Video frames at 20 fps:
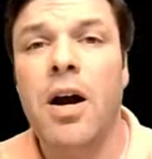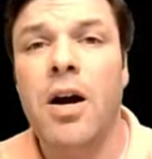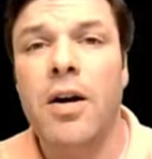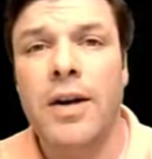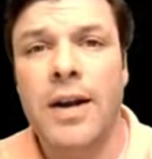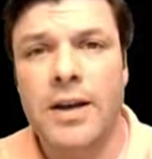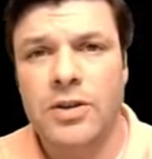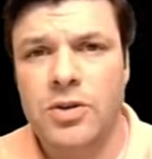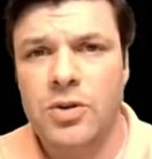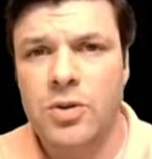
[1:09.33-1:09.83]
a
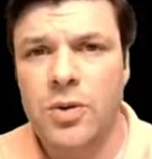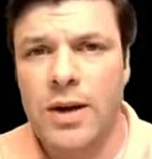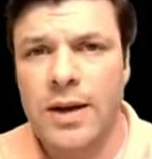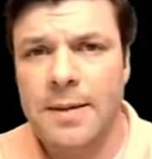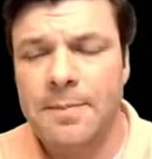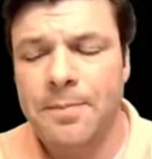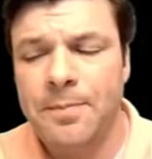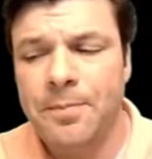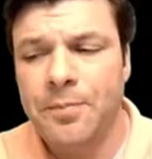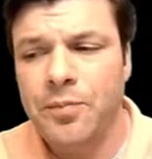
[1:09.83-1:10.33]
big R next
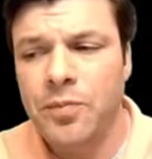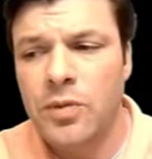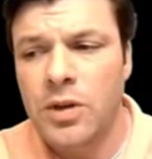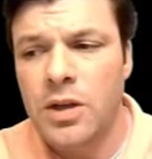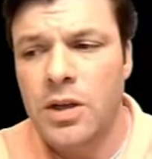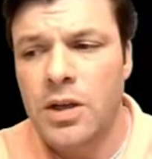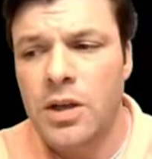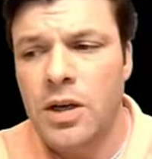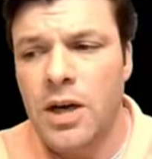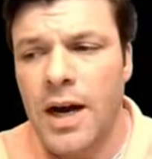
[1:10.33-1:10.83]
to
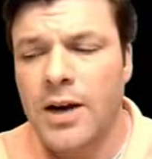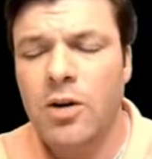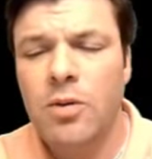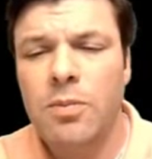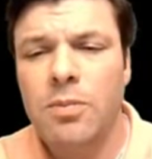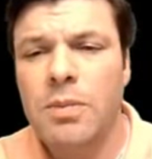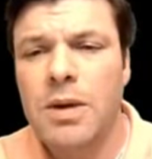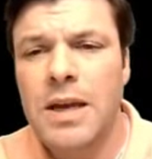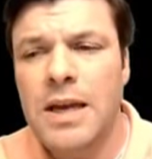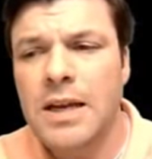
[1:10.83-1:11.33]
it.
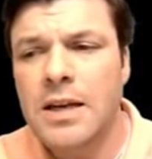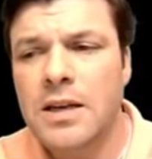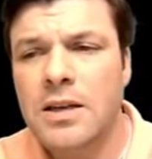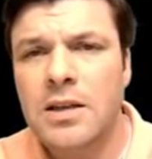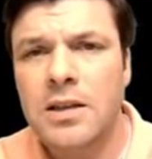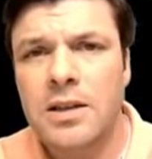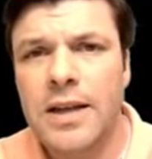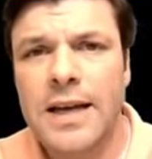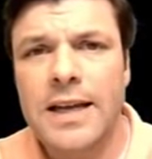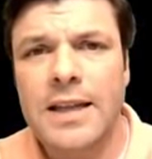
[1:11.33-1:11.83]
I don't
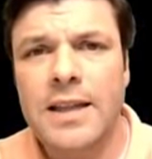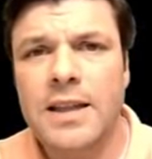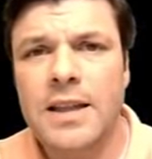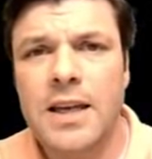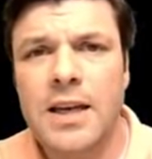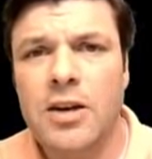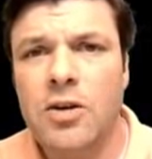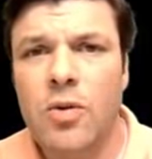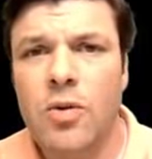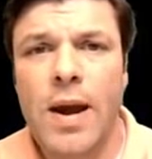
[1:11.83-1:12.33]
mean like
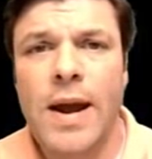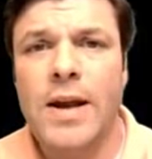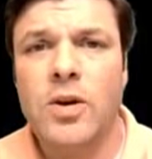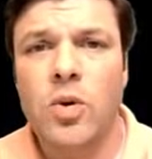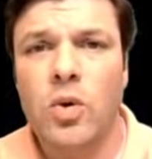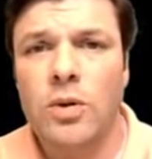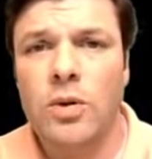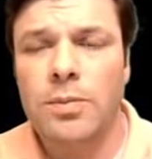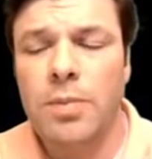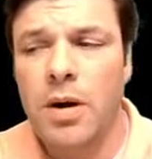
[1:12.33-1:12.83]
the
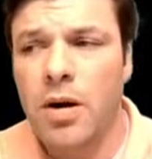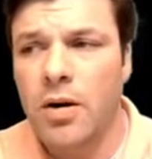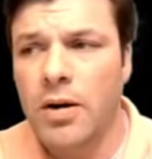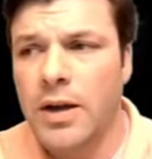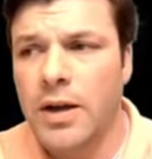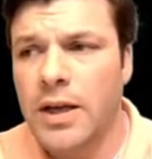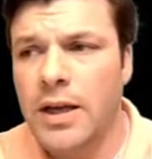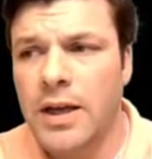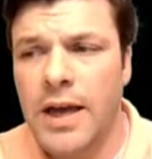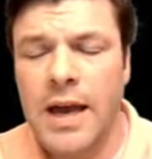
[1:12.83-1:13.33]
grand old
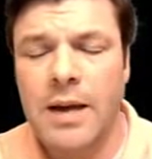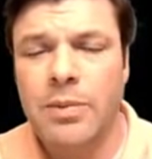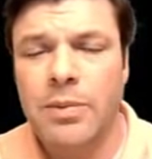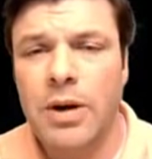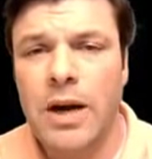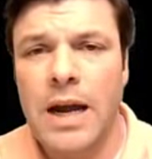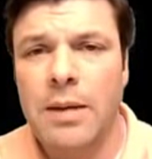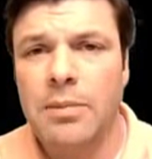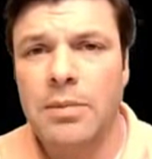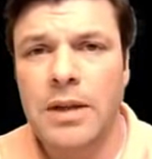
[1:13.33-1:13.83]
party,
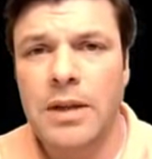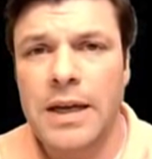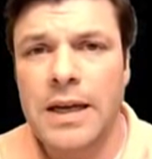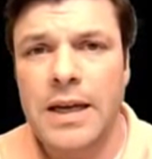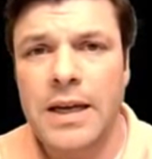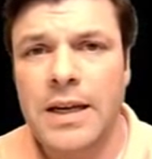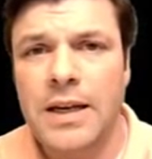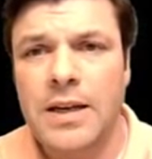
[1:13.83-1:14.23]
Abraham